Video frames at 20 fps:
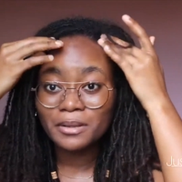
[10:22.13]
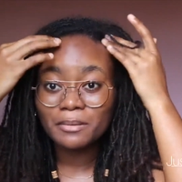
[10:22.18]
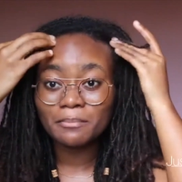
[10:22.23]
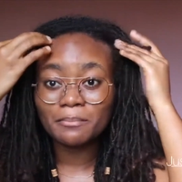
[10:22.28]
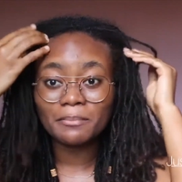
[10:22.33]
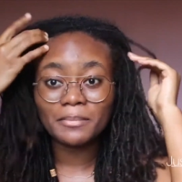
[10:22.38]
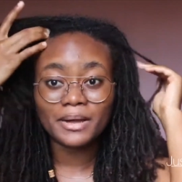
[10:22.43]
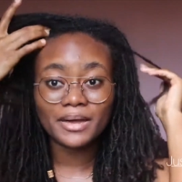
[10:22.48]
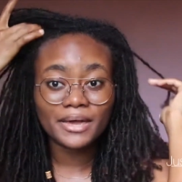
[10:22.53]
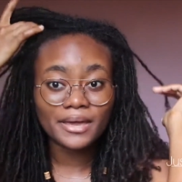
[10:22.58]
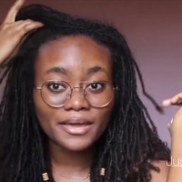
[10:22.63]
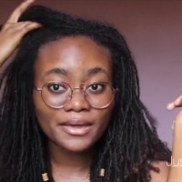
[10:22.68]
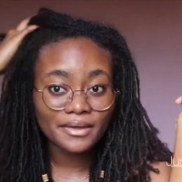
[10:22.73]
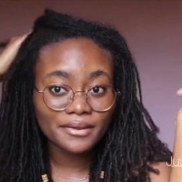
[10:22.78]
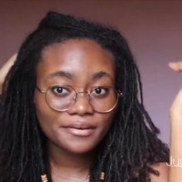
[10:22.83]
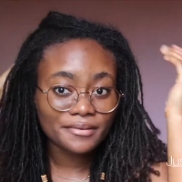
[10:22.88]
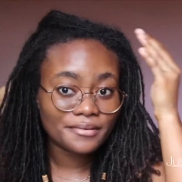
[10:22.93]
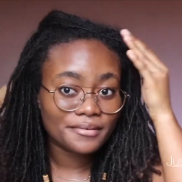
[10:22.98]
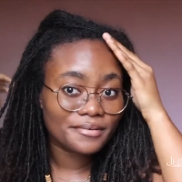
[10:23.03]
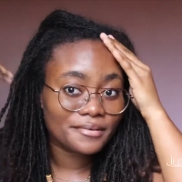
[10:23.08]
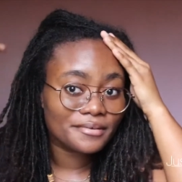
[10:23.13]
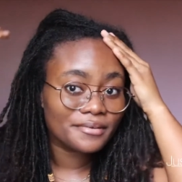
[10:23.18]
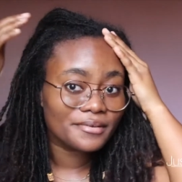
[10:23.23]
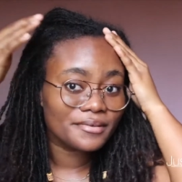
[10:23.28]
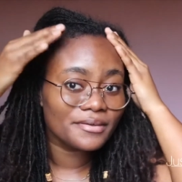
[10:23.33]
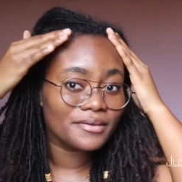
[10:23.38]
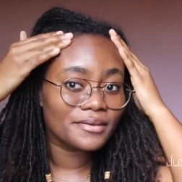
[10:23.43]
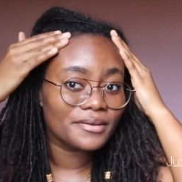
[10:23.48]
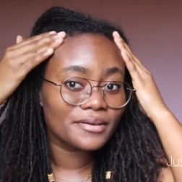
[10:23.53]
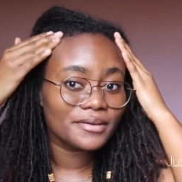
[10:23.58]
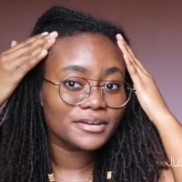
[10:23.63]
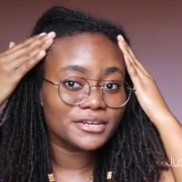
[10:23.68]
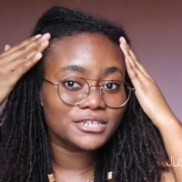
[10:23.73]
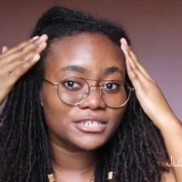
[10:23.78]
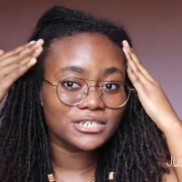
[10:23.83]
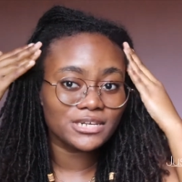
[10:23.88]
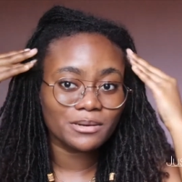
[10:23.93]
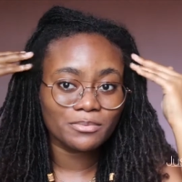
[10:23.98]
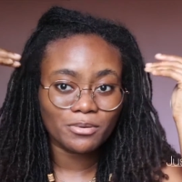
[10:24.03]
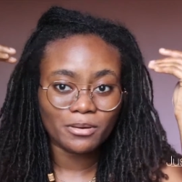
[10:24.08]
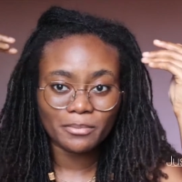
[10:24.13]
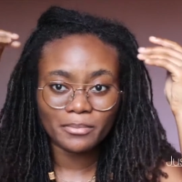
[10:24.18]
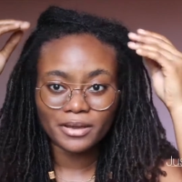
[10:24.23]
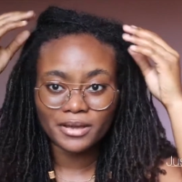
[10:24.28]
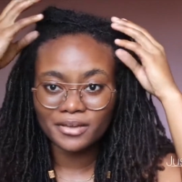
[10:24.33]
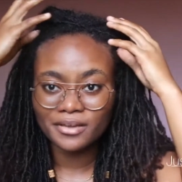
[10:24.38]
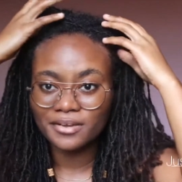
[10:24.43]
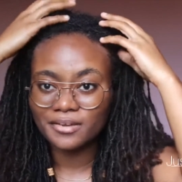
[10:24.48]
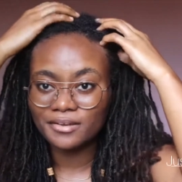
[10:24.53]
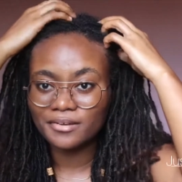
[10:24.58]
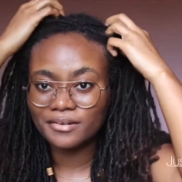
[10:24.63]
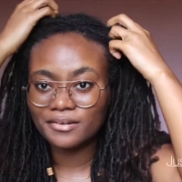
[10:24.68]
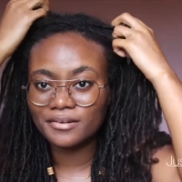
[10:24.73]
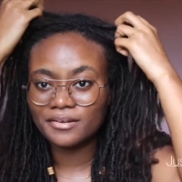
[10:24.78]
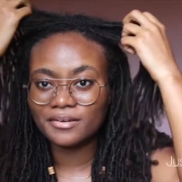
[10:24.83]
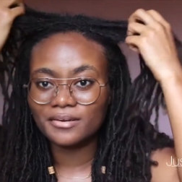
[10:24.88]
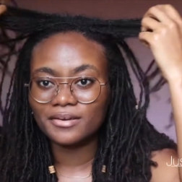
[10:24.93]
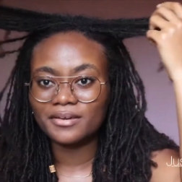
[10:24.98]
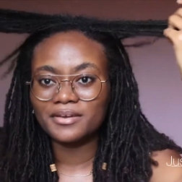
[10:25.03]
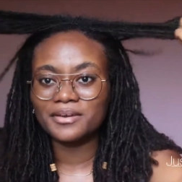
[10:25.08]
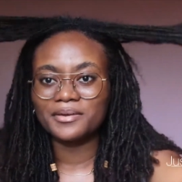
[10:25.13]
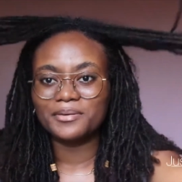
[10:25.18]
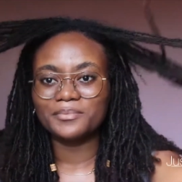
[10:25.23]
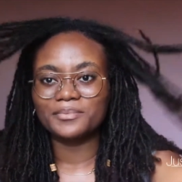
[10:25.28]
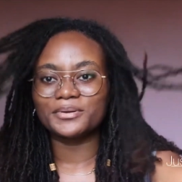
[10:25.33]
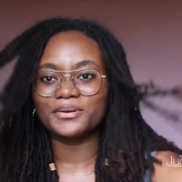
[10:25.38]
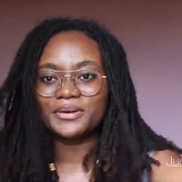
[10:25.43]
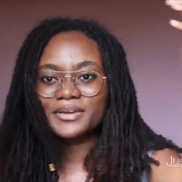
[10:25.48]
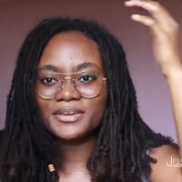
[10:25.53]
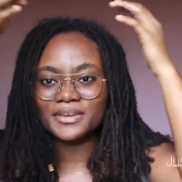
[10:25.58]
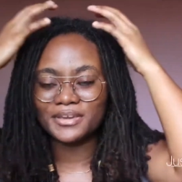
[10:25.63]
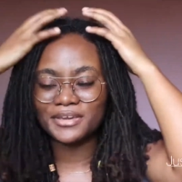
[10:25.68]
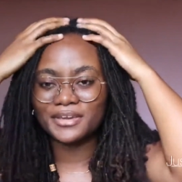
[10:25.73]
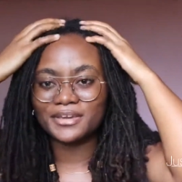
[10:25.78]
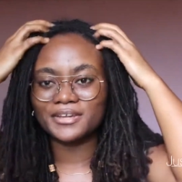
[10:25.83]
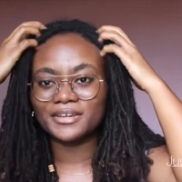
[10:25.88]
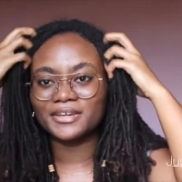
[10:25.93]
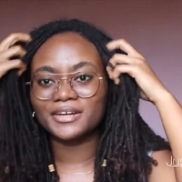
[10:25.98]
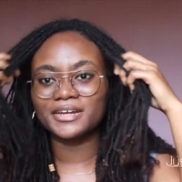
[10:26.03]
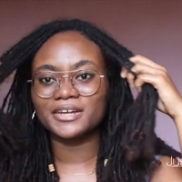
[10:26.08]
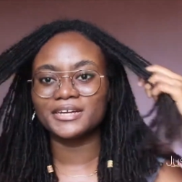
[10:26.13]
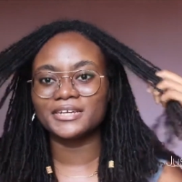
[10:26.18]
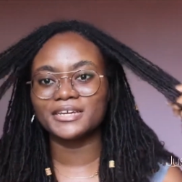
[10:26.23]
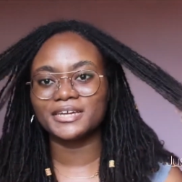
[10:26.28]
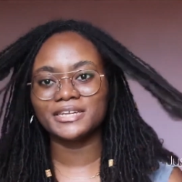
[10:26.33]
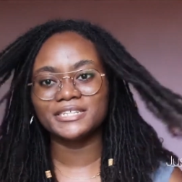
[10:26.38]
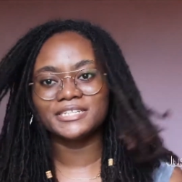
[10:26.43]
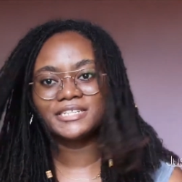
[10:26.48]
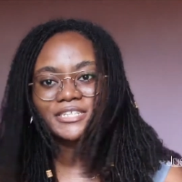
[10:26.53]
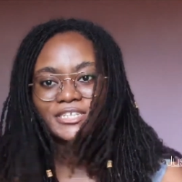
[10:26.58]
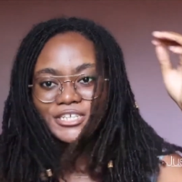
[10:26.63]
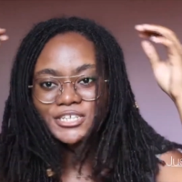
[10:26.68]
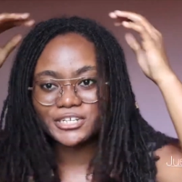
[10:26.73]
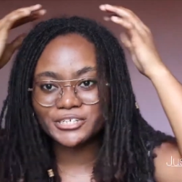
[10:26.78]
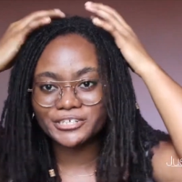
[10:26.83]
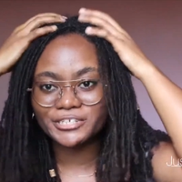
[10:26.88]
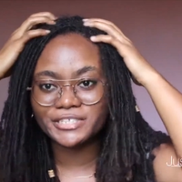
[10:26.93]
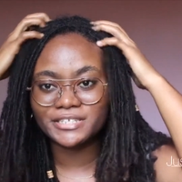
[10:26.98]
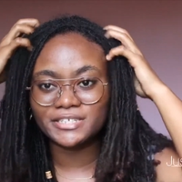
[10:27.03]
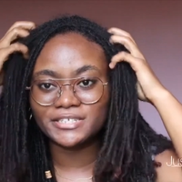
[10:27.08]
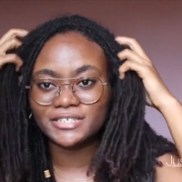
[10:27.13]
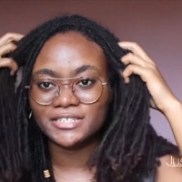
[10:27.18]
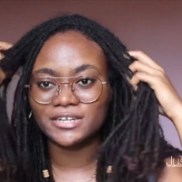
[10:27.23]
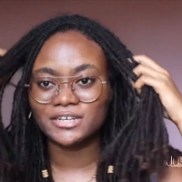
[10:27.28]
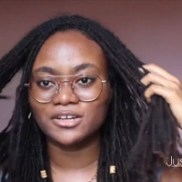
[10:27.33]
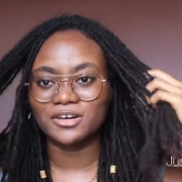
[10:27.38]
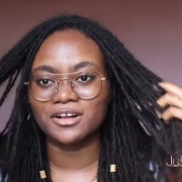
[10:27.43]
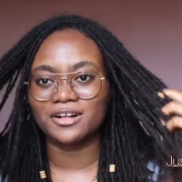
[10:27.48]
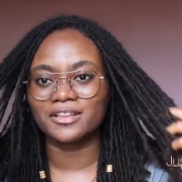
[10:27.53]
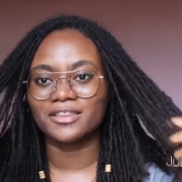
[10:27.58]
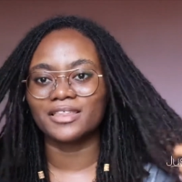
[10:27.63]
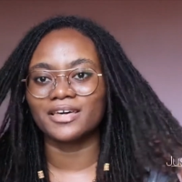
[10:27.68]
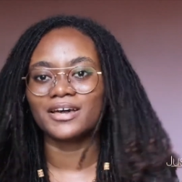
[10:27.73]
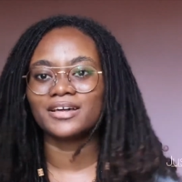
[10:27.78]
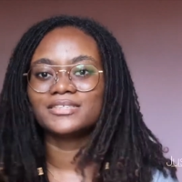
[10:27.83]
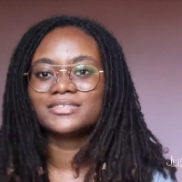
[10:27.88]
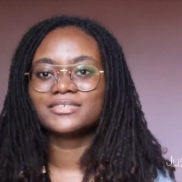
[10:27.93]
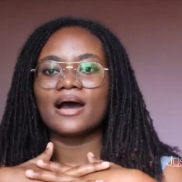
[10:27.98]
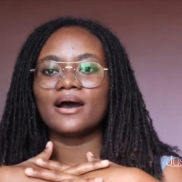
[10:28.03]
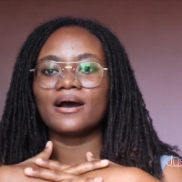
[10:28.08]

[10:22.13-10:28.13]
head, the shape of my head. But yeah, insecurities and all that.